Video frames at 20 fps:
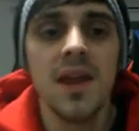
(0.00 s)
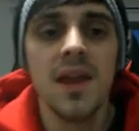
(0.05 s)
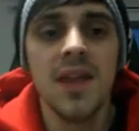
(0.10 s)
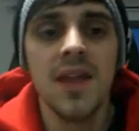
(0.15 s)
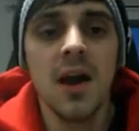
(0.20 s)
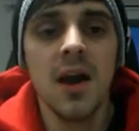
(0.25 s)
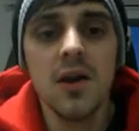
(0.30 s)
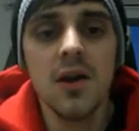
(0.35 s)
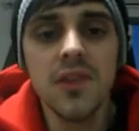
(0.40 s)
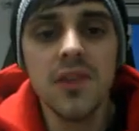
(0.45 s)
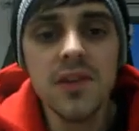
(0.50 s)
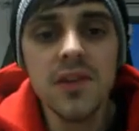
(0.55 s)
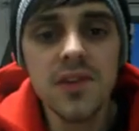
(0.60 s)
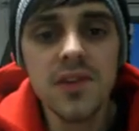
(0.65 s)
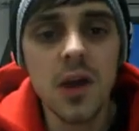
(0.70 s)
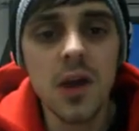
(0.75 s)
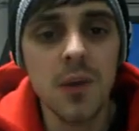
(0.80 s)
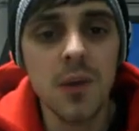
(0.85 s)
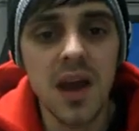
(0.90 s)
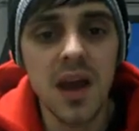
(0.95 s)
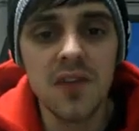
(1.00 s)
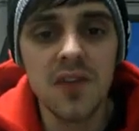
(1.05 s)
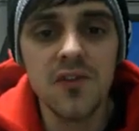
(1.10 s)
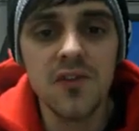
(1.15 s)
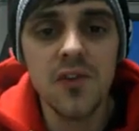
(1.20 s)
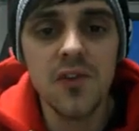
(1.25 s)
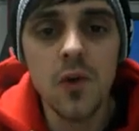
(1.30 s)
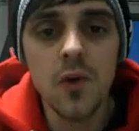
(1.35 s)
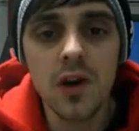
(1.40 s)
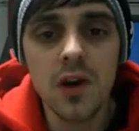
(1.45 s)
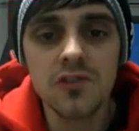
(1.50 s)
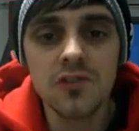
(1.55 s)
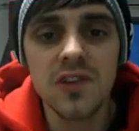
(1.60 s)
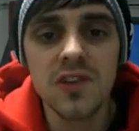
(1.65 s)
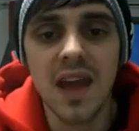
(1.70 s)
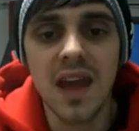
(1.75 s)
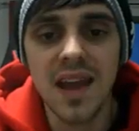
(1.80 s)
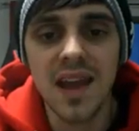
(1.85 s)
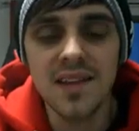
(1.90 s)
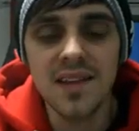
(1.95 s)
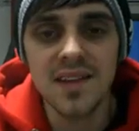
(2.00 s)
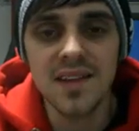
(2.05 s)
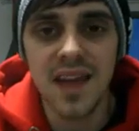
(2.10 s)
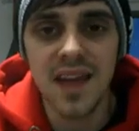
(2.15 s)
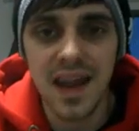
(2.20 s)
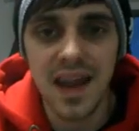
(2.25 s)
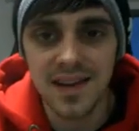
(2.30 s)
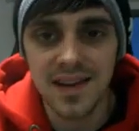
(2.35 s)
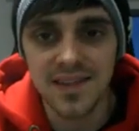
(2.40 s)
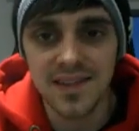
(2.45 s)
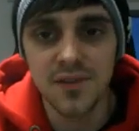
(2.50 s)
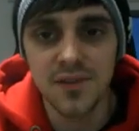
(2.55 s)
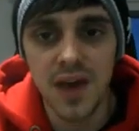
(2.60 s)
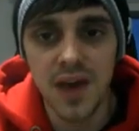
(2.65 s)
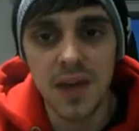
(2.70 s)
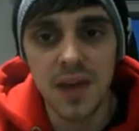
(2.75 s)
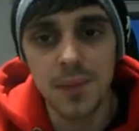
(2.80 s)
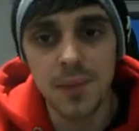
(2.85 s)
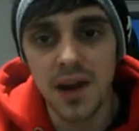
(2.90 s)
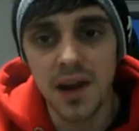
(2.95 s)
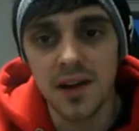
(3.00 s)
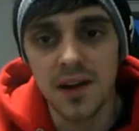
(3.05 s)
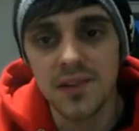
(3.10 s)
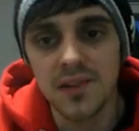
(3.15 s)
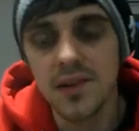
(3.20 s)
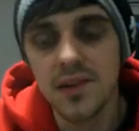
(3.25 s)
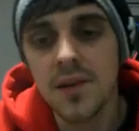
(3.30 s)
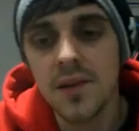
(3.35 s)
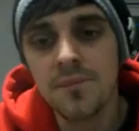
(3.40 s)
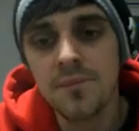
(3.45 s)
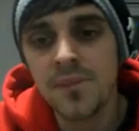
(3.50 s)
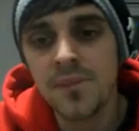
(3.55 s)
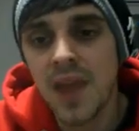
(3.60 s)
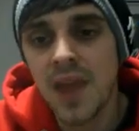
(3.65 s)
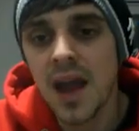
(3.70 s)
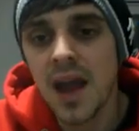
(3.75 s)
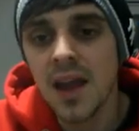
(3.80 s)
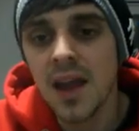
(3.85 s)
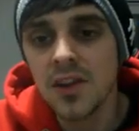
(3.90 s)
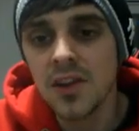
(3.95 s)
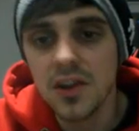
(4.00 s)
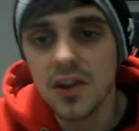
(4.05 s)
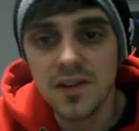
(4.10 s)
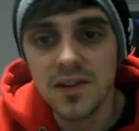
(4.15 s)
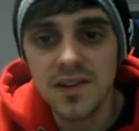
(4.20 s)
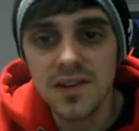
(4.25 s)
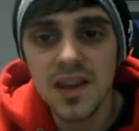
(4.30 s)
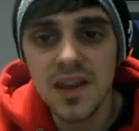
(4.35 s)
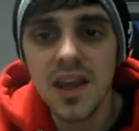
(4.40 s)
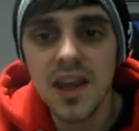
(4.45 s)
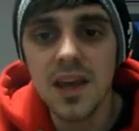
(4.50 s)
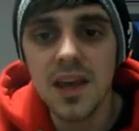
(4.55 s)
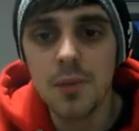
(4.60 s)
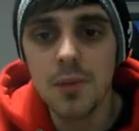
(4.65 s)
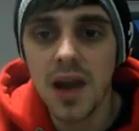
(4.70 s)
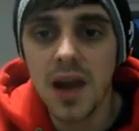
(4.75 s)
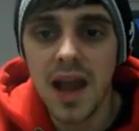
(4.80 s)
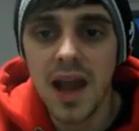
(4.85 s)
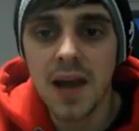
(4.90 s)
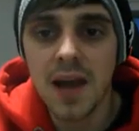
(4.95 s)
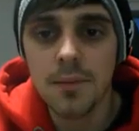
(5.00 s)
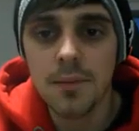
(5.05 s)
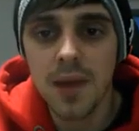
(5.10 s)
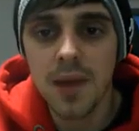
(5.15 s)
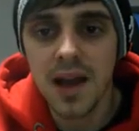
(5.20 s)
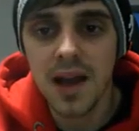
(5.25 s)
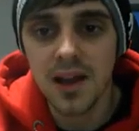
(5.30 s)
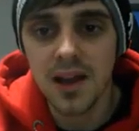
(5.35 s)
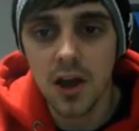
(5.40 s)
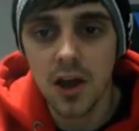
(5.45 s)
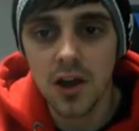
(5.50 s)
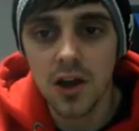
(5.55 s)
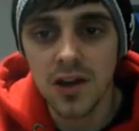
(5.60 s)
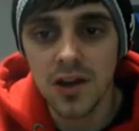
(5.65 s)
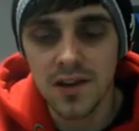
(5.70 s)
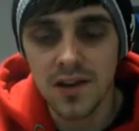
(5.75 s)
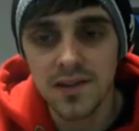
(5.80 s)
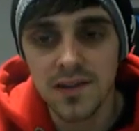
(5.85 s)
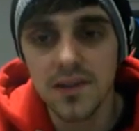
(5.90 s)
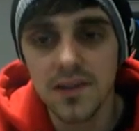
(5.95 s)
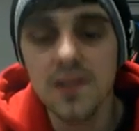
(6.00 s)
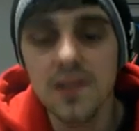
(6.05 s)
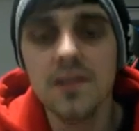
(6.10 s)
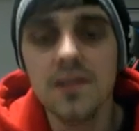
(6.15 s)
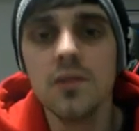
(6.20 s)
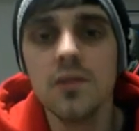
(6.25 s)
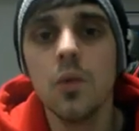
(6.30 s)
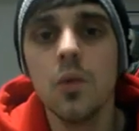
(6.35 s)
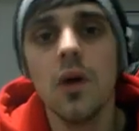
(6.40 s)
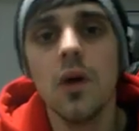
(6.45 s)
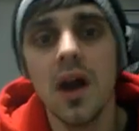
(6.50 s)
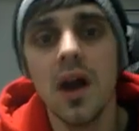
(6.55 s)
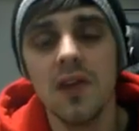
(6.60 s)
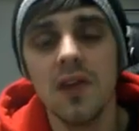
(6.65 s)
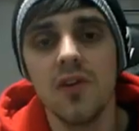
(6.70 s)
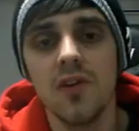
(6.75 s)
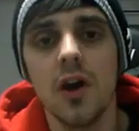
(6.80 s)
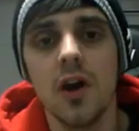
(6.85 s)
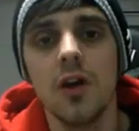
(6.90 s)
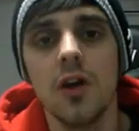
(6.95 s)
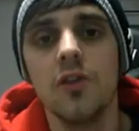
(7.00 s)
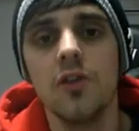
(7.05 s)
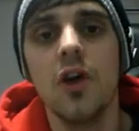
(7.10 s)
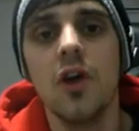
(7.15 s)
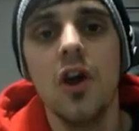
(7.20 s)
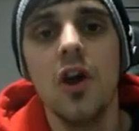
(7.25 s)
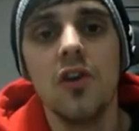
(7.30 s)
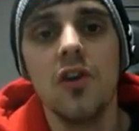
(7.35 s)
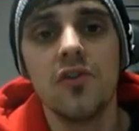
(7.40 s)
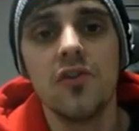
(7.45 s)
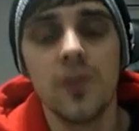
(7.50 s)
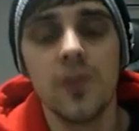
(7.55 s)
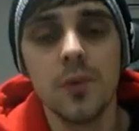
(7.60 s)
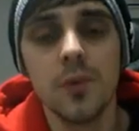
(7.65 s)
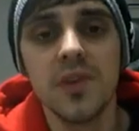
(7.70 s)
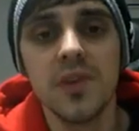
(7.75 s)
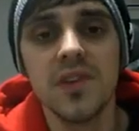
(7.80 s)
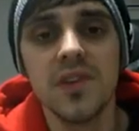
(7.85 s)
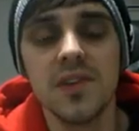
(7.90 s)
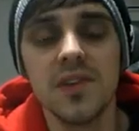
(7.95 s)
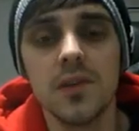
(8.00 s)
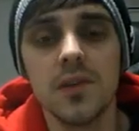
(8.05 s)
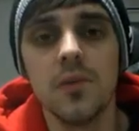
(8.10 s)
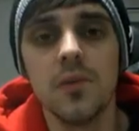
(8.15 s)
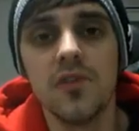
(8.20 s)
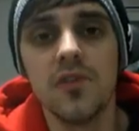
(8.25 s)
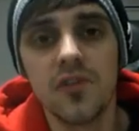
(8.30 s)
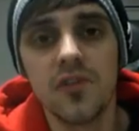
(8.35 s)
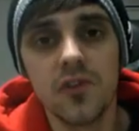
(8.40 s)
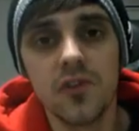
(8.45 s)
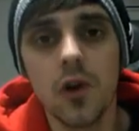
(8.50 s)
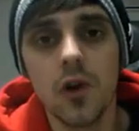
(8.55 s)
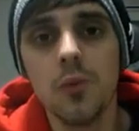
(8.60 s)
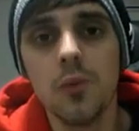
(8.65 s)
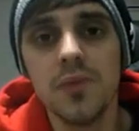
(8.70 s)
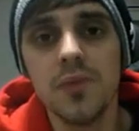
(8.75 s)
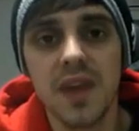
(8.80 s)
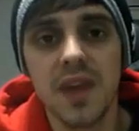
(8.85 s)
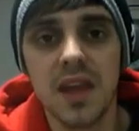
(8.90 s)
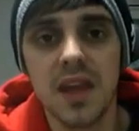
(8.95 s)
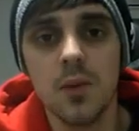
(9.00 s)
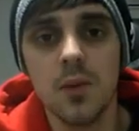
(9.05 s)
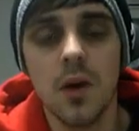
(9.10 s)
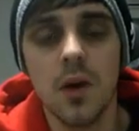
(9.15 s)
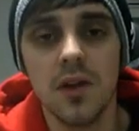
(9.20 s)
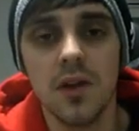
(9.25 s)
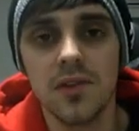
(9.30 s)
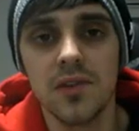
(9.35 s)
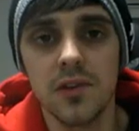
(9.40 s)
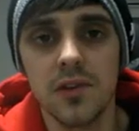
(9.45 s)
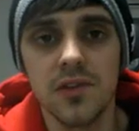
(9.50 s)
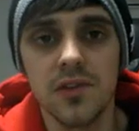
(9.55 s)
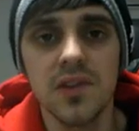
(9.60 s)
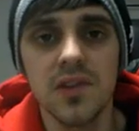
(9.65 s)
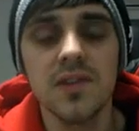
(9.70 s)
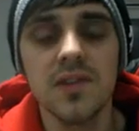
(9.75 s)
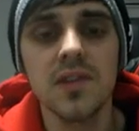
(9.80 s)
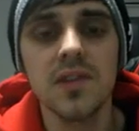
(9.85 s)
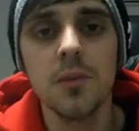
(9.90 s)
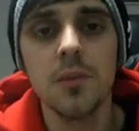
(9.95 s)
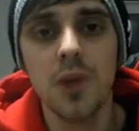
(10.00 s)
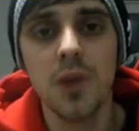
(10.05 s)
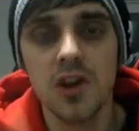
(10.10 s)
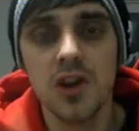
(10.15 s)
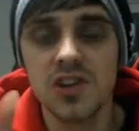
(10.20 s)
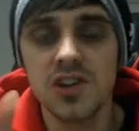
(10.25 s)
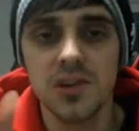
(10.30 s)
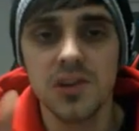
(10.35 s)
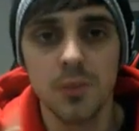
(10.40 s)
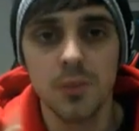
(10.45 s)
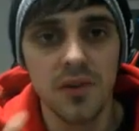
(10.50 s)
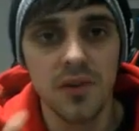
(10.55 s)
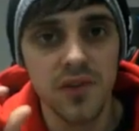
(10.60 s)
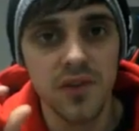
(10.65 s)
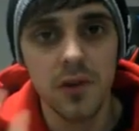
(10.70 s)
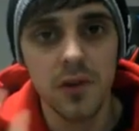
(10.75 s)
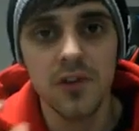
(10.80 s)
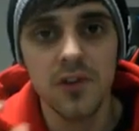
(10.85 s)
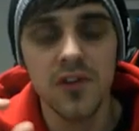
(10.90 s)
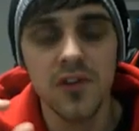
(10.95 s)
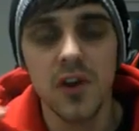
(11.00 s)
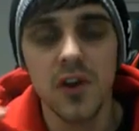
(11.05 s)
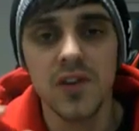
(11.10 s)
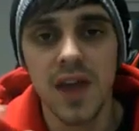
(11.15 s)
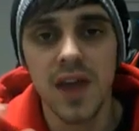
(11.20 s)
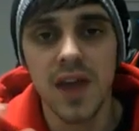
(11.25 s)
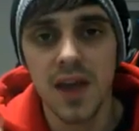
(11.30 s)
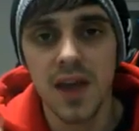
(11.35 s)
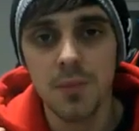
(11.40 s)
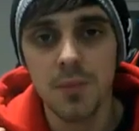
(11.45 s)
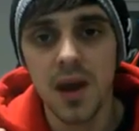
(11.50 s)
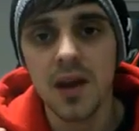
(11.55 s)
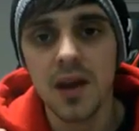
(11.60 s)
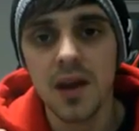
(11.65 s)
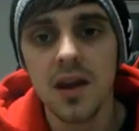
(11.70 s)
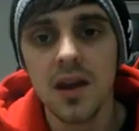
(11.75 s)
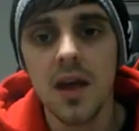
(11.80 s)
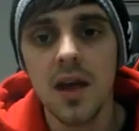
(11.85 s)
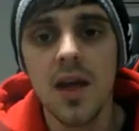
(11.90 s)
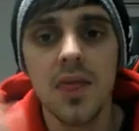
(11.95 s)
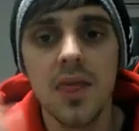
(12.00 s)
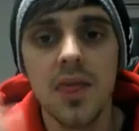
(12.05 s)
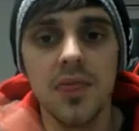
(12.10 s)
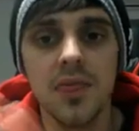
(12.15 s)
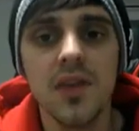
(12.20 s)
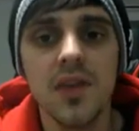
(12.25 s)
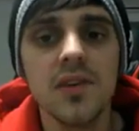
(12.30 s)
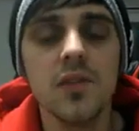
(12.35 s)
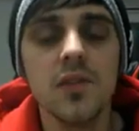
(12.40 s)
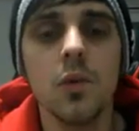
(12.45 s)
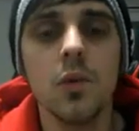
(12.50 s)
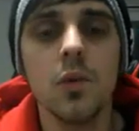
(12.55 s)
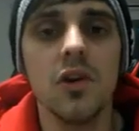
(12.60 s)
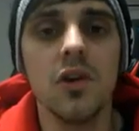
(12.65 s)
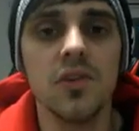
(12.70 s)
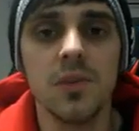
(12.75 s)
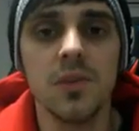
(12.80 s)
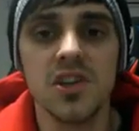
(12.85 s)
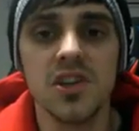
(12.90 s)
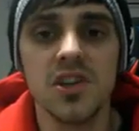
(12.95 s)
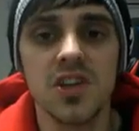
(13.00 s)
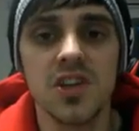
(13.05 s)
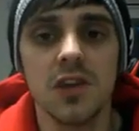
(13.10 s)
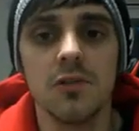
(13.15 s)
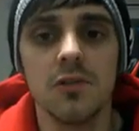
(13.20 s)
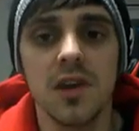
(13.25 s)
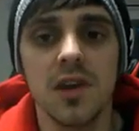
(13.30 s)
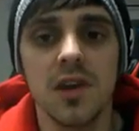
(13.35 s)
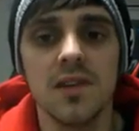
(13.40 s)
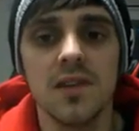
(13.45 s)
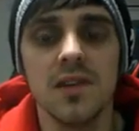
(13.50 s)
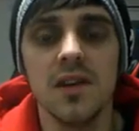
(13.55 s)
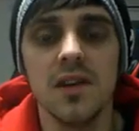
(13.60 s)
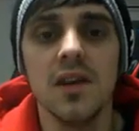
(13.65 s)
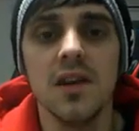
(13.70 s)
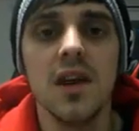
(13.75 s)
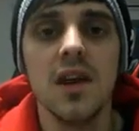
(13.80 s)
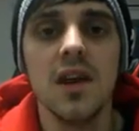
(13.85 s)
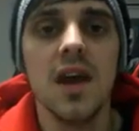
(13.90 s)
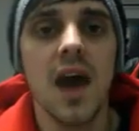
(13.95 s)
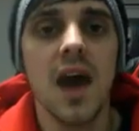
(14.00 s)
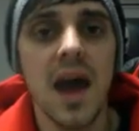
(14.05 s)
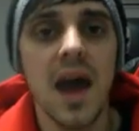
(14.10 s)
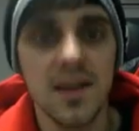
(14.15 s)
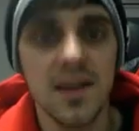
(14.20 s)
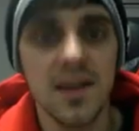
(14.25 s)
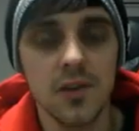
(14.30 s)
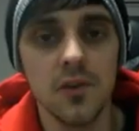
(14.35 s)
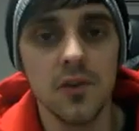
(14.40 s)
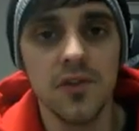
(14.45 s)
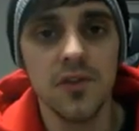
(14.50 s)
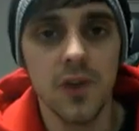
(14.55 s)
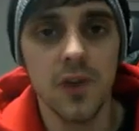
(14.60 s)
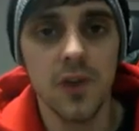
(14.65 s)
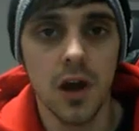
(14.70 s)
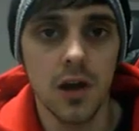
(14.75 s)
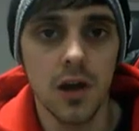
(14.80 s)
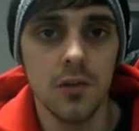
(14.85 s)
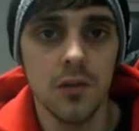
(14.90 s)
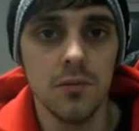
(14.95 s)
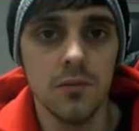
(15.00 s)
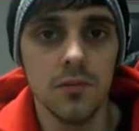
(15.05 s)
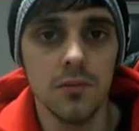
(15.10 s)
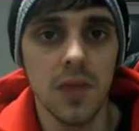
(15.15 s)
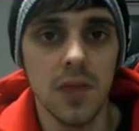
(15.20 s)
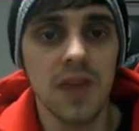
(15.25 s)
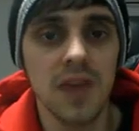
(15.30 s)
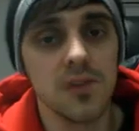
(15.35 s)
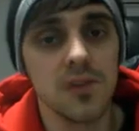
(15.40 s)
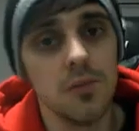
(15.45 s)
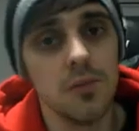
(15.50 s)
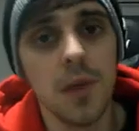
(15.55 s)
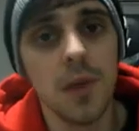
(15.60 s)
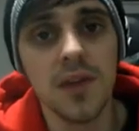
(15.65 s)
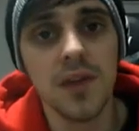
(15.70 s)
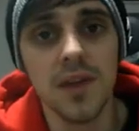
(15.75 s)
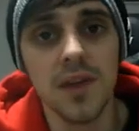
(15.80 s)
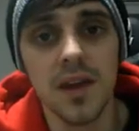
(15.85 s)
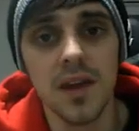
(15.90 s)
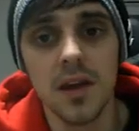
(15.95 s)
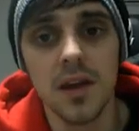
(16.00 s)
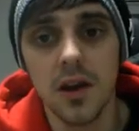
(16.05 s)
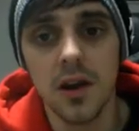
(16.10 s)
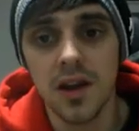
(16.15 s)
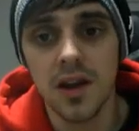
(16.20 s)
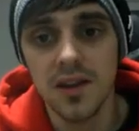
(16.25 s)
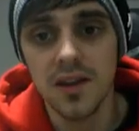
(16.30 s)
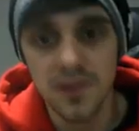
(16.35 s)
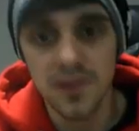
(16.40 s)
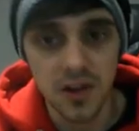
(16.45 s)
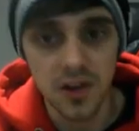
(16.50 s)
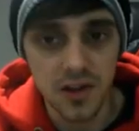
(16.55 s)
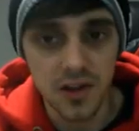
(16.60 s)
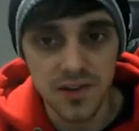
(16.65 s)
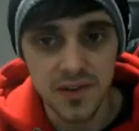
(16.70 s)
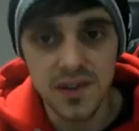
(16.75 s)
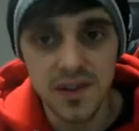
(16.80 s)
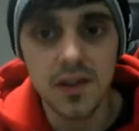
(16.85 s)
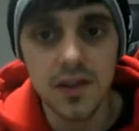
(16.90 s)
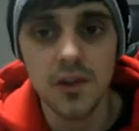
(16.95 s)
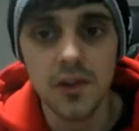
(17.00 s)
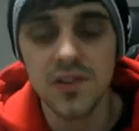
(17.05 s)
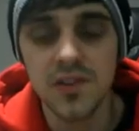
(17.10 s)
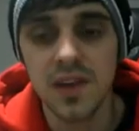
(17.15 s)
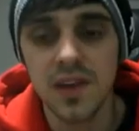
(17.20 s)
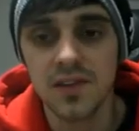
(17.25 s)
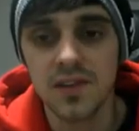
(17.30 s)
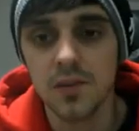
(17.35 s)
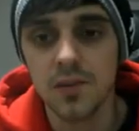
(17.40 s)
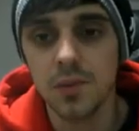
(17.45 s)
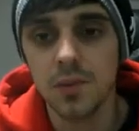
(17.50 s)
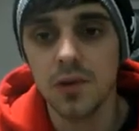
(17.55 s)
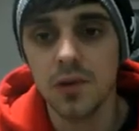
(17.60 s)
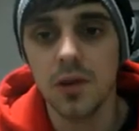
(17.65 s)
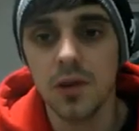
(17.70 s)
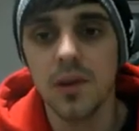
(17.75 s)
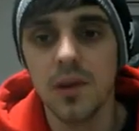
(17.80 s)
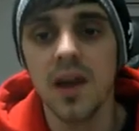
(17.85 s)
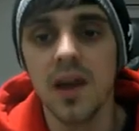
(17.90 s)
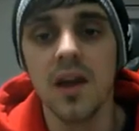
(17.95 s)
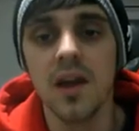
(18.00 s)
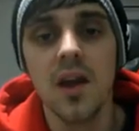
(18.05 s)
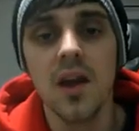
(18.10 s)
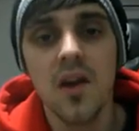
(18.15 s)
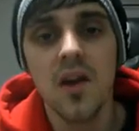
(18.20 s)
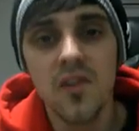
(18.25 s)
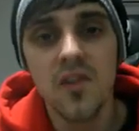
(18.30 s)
Now, at this time, I had 480 active ad packs, and you can see here my ad pack earnings. So this is what I have earned from the system from day one. So since I purchased my very first ad pack, this is what has been generated as of Monday. Okay, so you can see those stats have built up there.